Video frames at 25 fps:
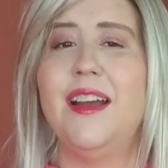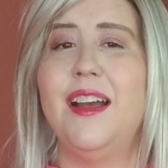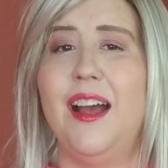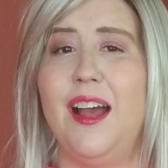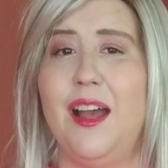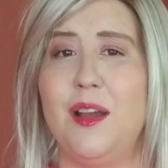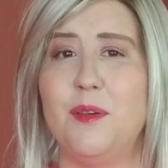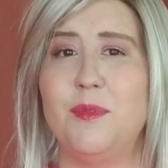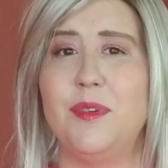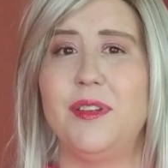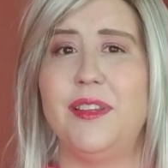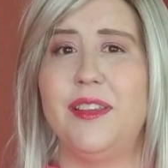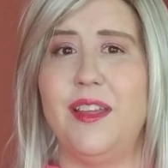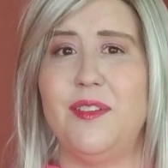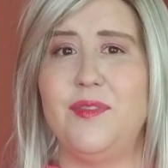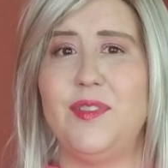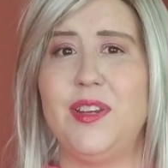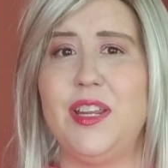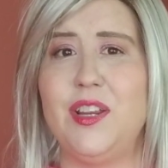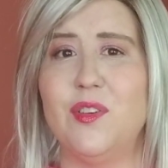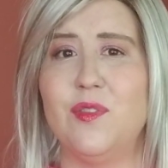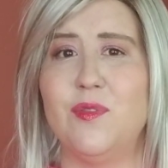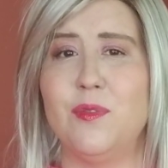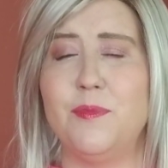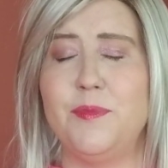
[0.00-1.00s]
I would love to
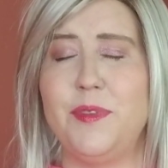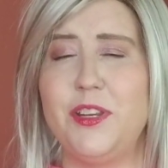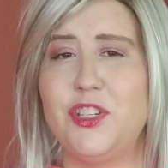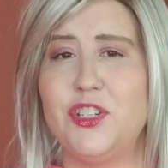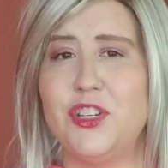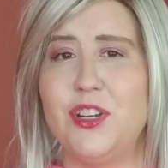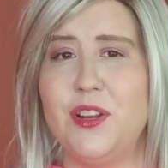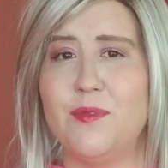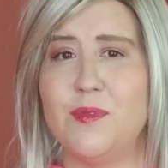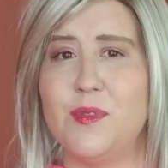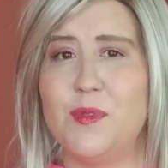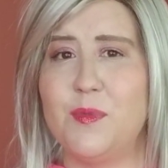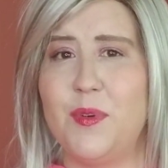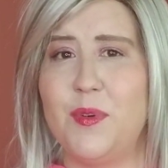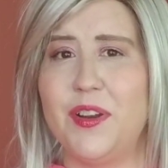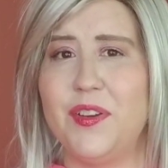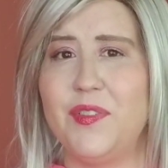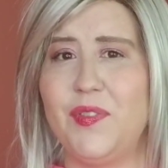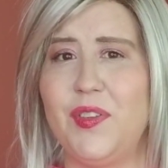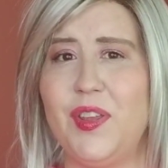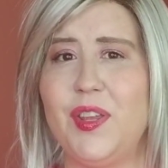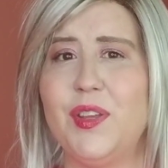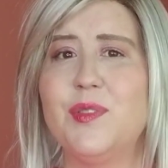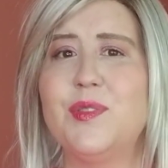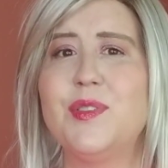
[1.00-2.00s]
hear from each and every one
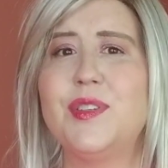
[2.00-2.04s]
of you.